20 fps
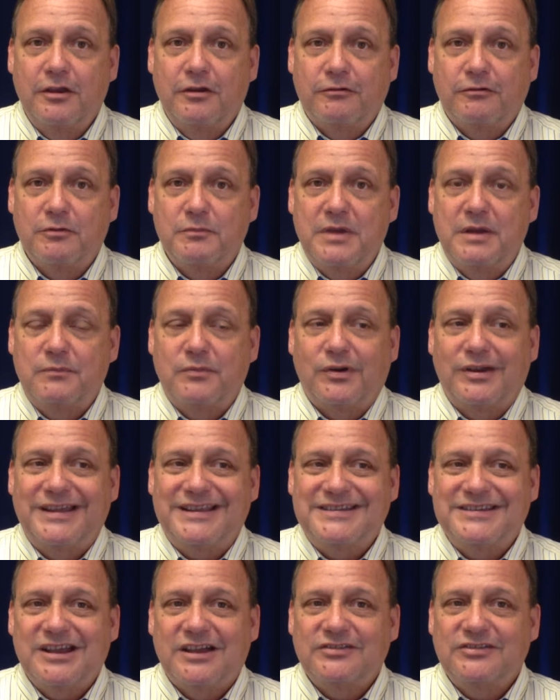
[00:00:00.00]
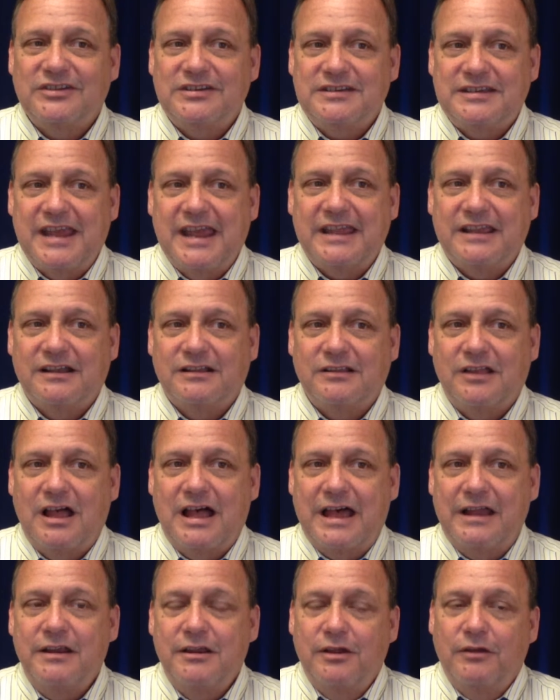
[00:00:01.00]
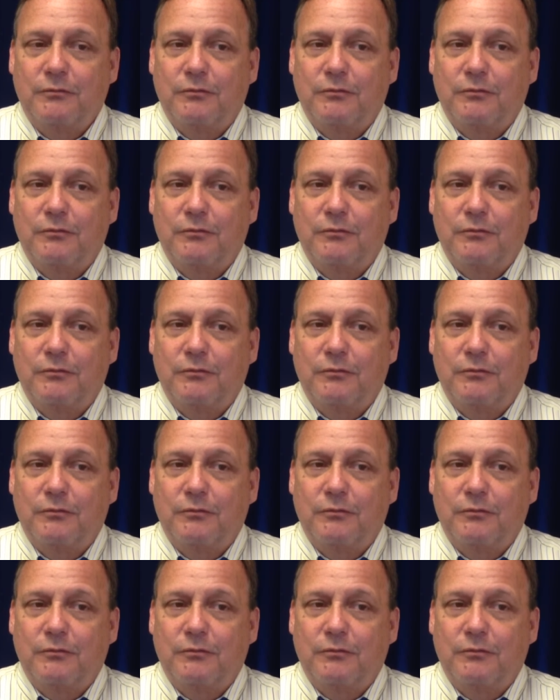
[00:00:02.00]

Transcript: Remember, it doesn't take a lot.